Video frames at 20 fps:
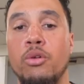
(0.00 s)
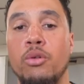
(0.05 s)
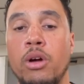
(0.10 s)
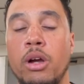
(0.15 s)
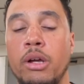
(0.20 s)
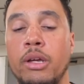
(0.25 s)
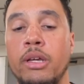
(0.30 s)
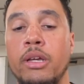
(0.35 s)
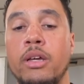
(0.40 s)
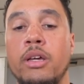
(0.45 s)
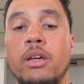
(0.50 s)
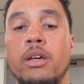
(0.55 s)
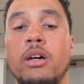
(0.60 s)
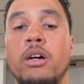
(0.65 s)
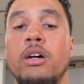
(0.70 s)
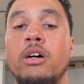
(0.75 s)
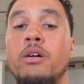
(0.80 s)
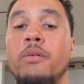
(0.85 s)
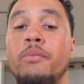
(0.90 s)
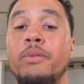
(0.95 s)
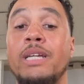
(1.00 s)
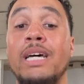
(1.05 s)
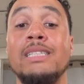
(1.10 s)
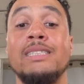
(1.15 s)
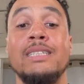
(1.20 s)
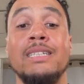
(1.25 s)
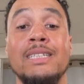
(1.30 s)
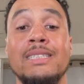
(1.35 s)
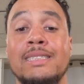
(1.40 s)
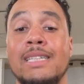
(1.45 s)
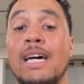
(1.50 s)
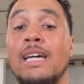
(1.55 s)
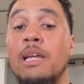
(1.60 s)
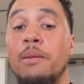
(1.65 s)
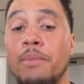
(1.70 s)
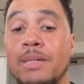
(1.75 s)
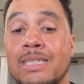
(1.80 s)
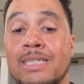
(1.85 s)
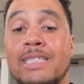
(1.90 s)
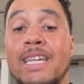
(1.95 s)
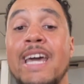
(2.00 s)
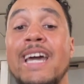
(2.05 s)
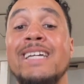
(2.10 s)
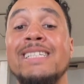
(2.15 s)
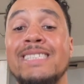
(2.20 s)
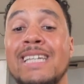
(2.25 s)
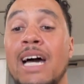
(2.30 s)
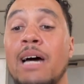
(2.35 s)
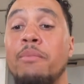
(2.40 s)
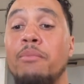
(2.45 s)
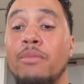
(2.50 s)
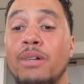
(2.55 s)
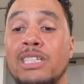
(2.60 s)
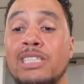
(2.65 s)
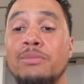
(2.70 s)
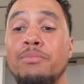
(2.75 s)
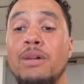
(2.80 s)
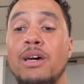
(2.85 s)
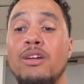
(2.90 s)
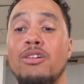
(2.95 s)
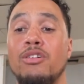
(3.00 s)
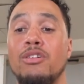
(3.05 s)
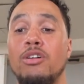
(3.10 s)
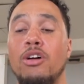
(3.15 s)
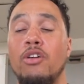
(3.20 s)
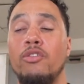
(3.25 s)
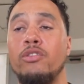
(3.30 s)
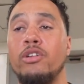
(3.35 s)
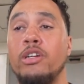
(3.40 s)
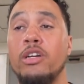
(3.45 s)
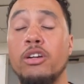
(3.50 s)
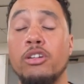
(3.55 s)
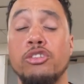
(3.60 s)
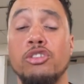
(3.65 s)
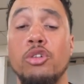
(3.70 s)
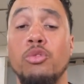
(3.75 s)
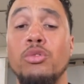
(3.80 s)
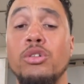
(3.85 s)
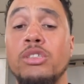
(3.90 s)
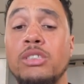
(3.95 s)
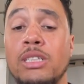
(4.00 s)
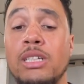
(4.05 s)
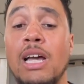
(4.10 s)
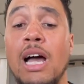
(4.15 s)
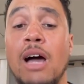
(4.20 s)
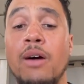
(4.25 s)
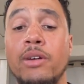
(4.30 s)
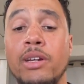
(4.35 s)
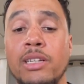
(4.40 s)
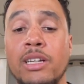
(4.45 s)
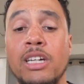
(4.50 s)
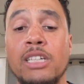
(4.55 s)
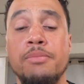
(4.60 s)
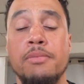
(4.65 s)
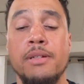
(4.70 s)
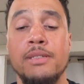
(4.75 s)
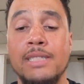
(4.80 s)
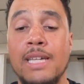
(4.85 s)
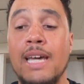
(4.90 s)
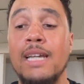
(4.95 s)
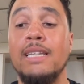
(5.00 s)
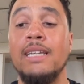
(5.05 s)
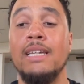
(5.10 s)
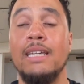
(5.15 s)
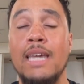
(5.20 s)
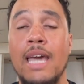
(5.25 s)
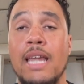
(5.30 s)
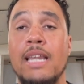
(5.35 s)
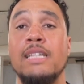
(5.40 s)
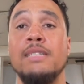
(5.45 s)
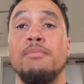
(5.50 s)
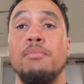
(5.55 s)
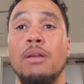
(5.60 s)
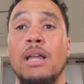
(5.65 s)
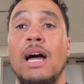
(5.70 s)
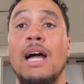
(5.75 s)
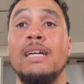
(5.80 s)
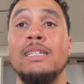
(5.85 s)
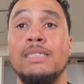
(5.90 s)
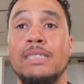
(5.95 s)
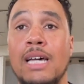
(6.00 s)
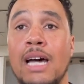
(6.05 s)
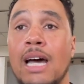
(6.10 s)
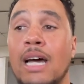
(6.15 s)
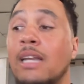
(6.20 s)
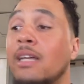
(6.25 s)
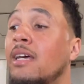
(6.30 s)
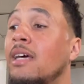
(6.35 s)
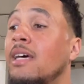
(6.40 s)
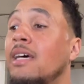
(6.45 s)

worry. Um, but that's a good sign. That means Dan's got much better over the years. So we'll see how he does protecting Kenny's blind side.